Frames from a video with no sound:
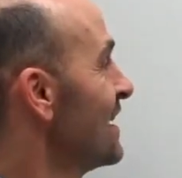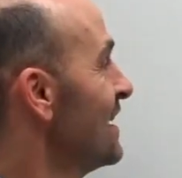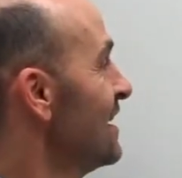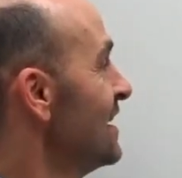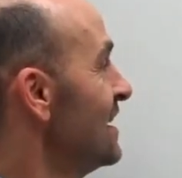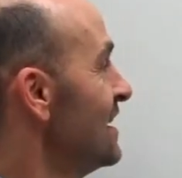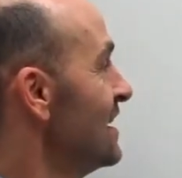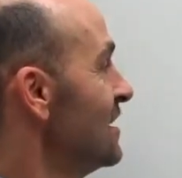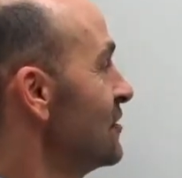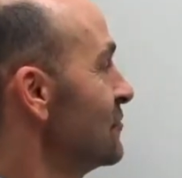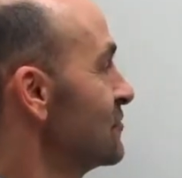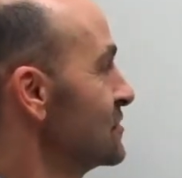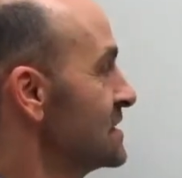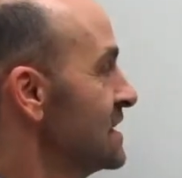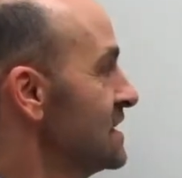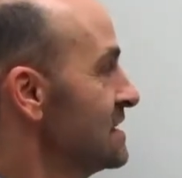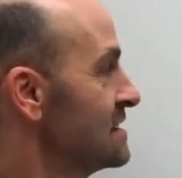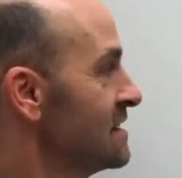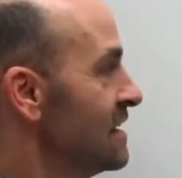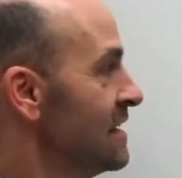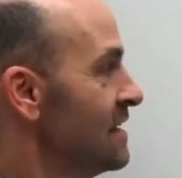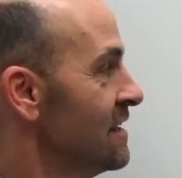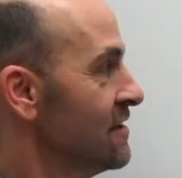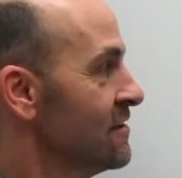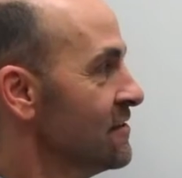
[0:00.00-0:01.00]
Was I
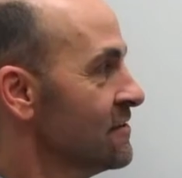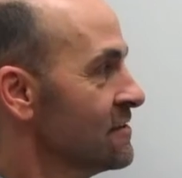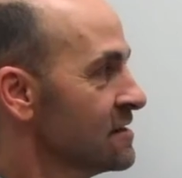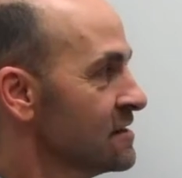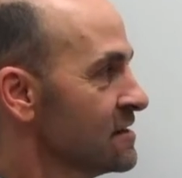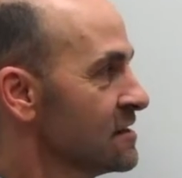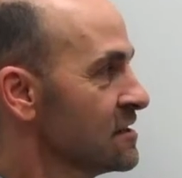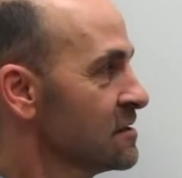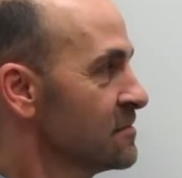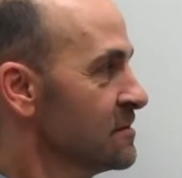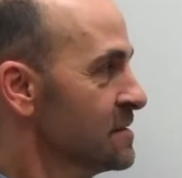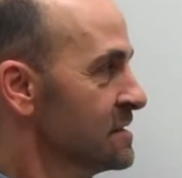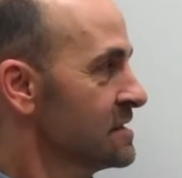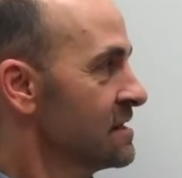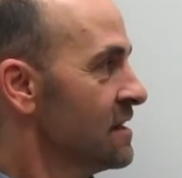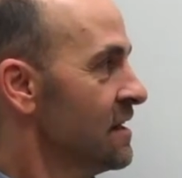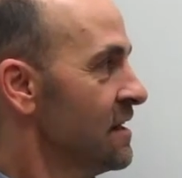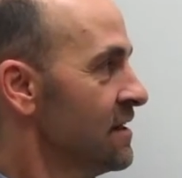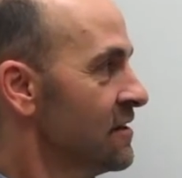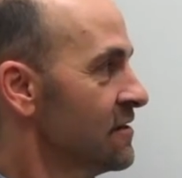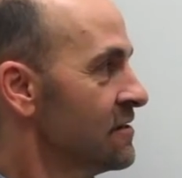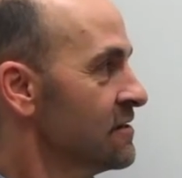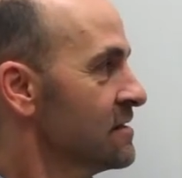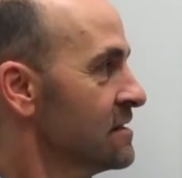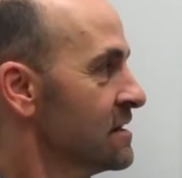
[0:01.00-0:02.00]
tired? A little bit
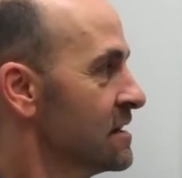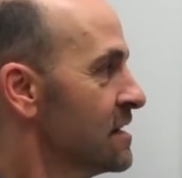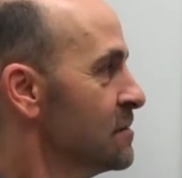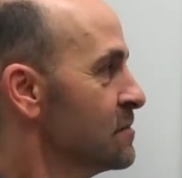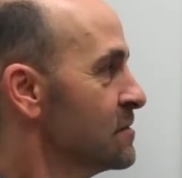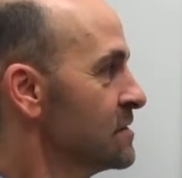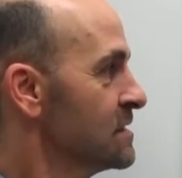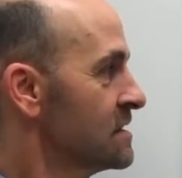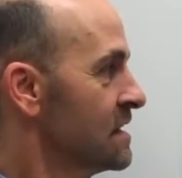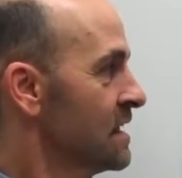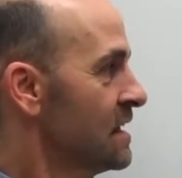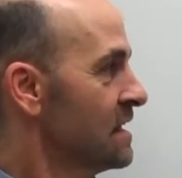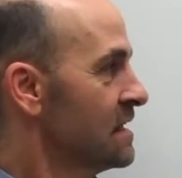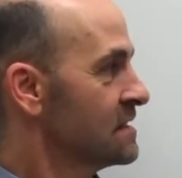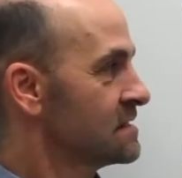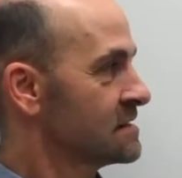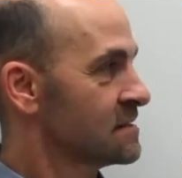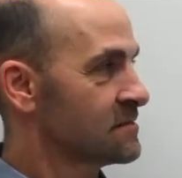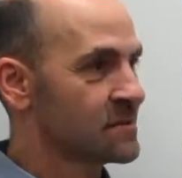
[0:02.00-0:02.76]
tired, a couple of days.